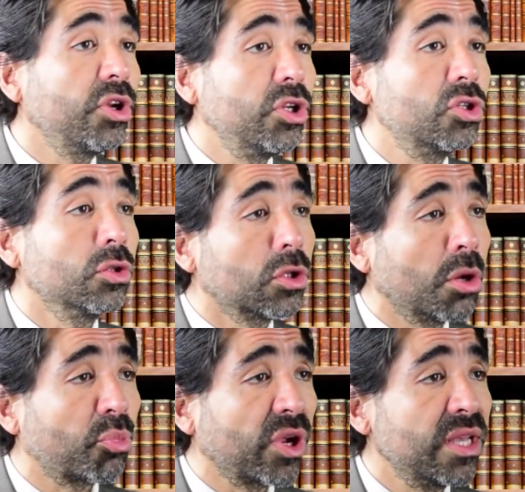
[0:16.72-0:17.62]
for an initial
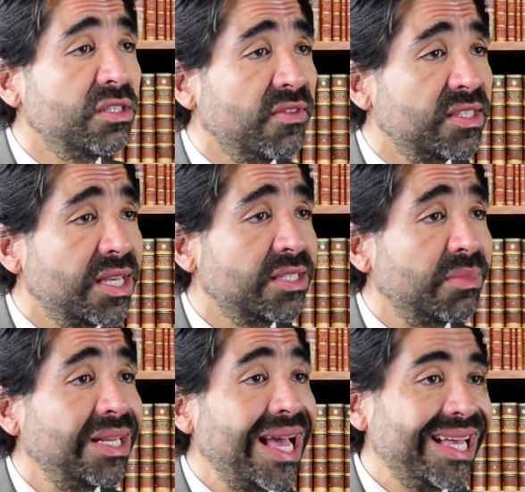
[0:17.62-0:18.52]
comprehensive
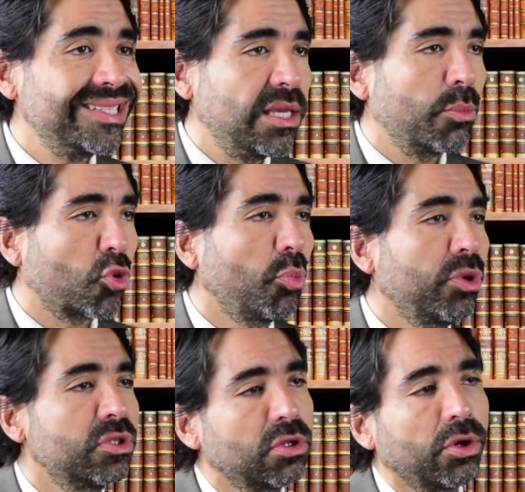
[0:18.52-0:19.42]
assessment as the
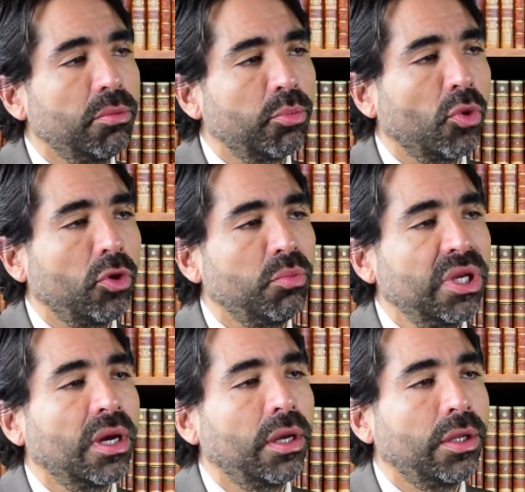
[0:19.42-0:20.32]
appropriate starting point
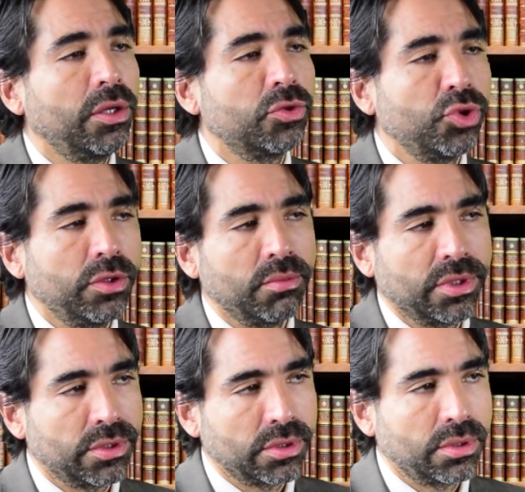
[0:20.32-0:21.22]
behind any
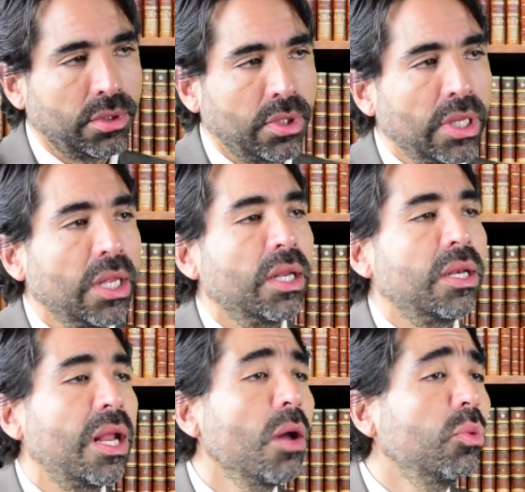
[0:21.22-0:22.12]
treatment.
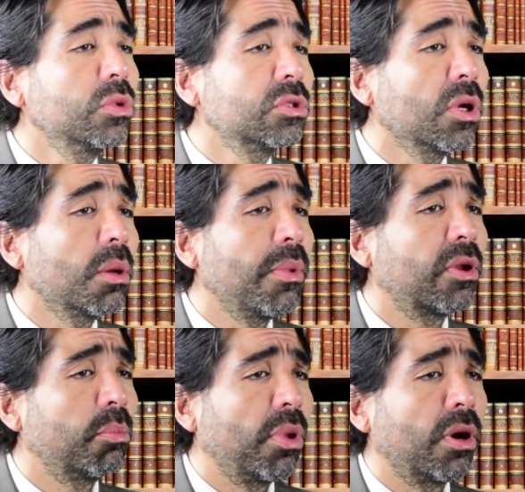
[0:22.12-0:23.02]
Now we will talk
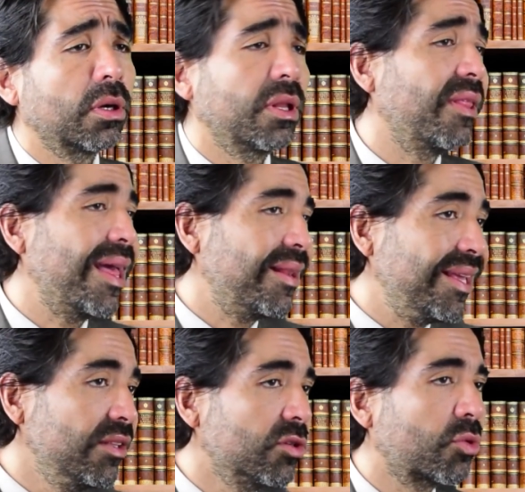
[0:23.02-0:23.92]
about a part
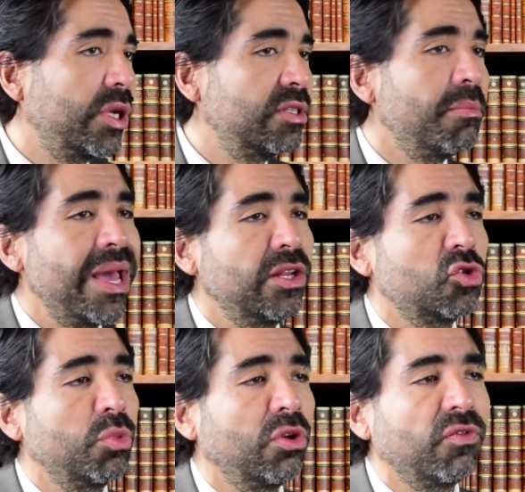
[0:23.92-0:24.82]
that integrates the
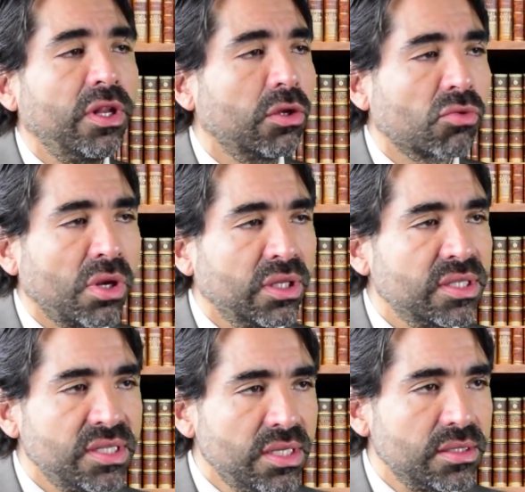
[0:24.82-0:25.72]
management of any chronic
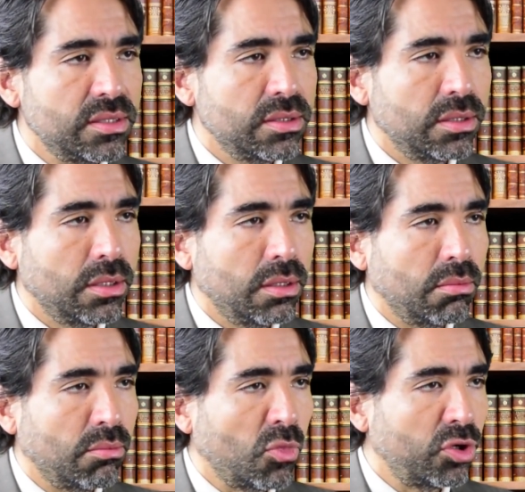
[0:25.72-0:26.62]
disease:
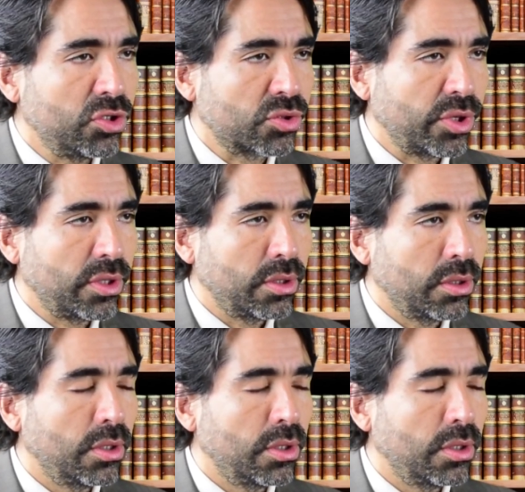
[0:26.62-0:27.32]
monitoring.